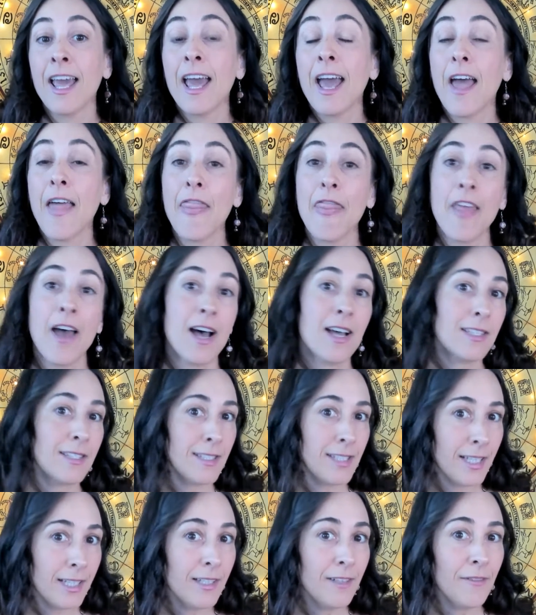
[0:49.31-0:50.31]
And that
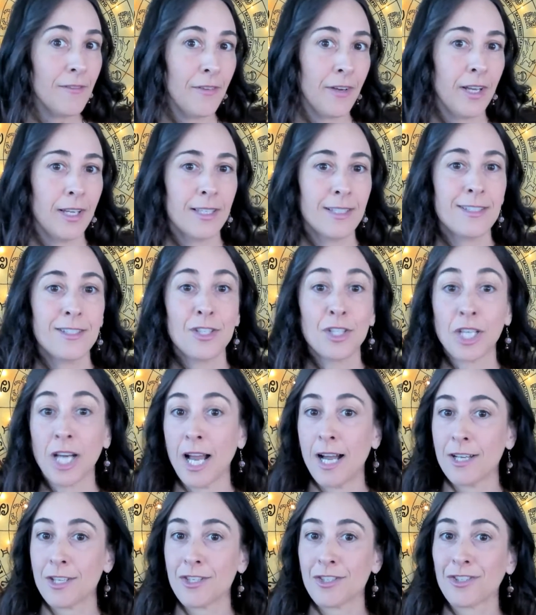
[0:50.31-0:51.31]
signifies your
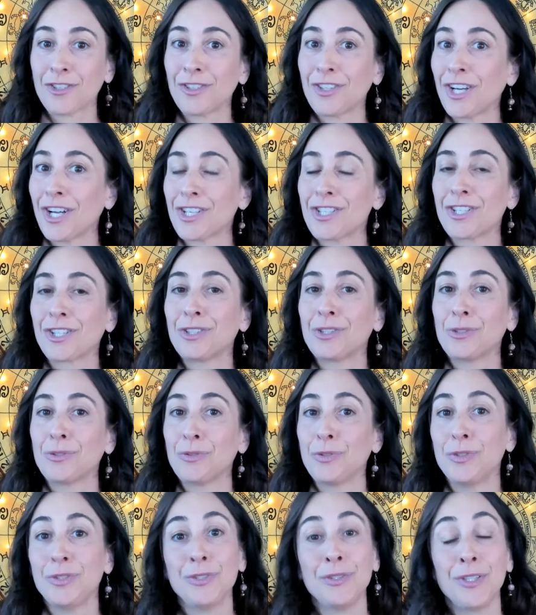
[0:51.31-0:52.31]
astrological
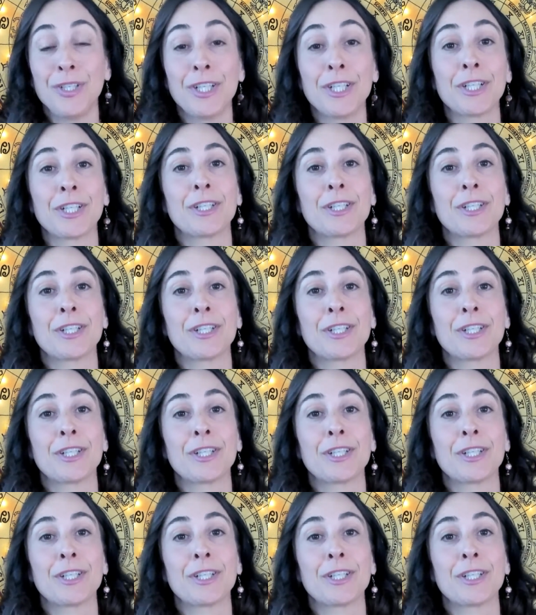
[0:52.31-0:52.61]
new year.